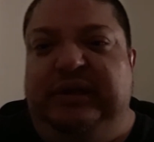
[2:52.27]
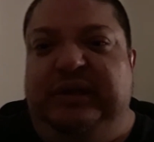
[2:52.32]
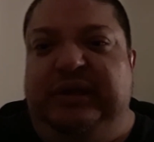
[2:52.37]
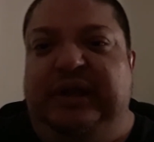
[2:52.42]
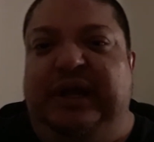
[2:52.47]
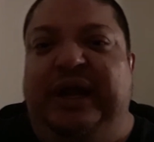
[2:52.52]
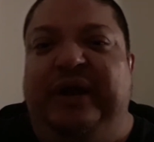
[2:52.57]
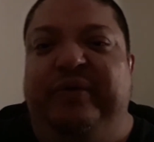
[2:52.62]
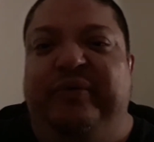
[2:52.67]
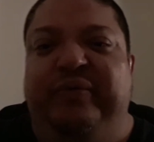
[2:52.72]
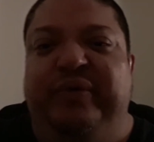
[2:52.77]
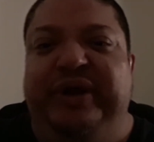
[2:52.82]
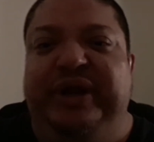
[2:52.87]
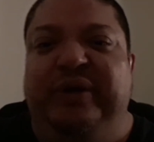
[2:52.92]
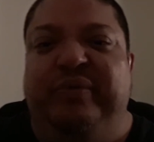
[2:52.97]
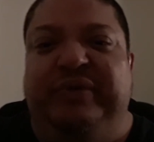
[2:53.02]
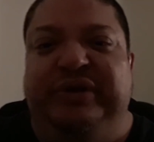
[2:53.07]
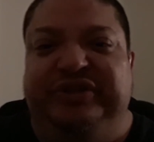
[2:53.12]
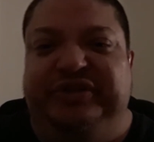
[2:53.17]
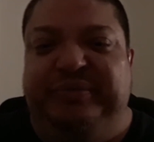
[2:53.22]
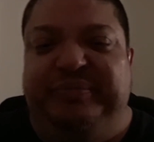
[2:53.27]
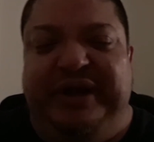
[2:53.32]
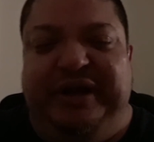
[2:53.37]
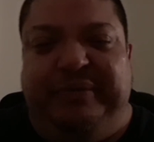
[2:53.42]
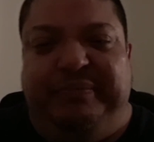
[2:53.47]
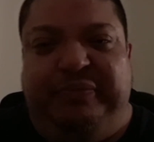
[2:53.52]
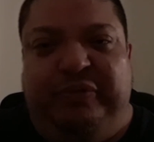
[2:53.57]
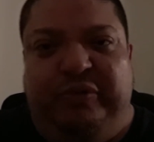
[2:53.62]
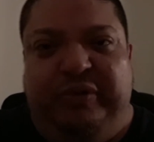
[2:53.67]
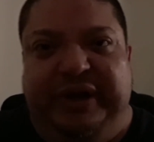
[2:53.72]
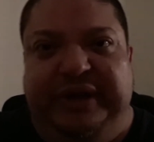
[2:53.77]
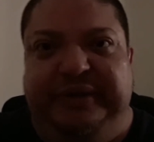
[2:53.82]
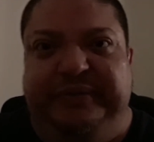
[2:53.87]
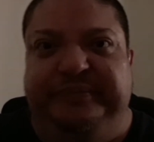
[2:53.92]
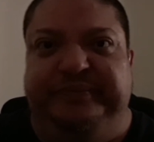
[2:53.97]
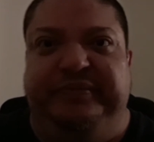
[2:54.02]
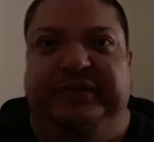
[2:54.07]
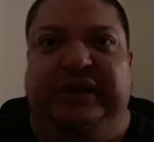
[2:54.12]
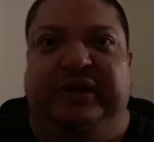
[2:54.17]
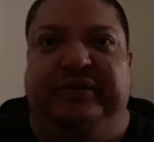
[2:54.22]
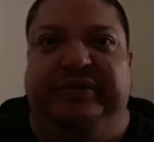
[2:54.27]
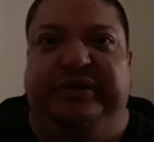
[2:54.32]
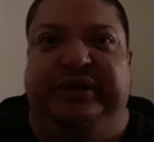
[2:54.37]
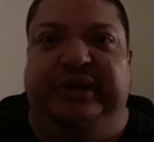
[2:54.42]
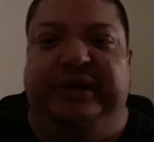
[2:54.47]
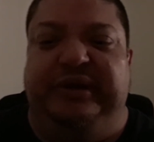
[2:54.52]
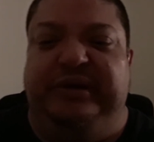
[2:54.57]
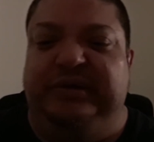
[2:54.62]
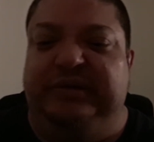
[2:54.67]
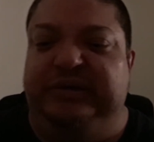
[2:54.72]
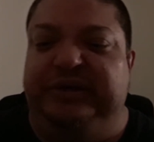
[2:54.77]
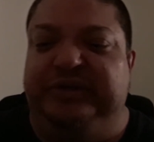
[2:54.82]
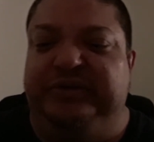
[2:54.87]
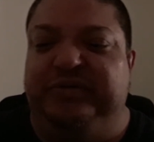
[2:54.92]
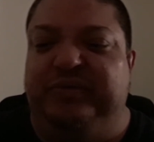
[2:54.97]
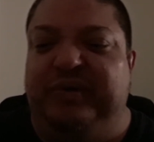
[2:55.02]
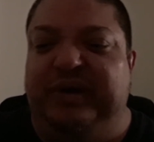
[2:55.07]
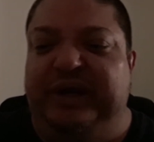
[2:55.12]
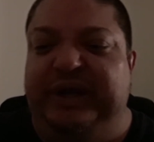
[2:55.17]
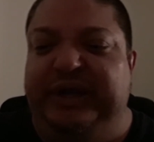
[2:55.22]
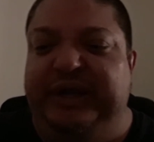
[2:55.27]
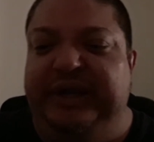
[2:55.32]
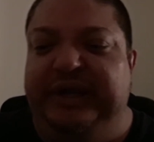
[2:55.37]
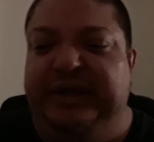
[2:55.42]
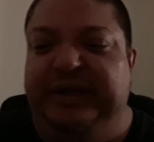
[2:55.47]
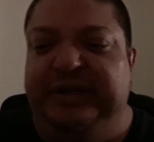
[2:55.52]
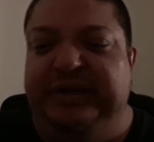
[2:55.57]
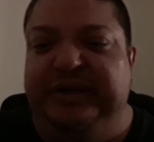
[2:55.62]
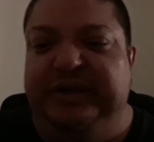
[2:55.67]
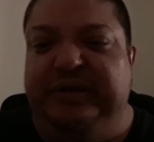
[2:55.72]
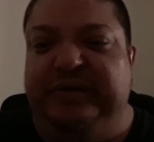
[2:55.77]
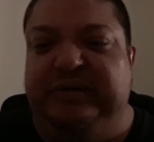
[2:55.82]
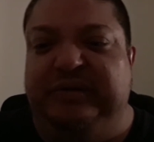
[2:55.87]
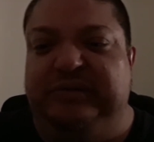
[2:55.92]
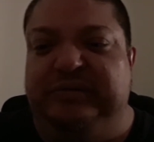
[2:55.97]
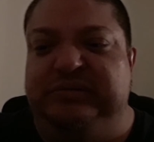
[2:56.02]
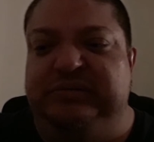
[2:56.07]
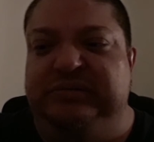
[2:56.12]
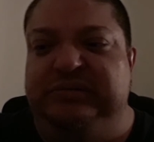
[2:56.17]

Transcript: I really want to make a point out there. That's why, you know,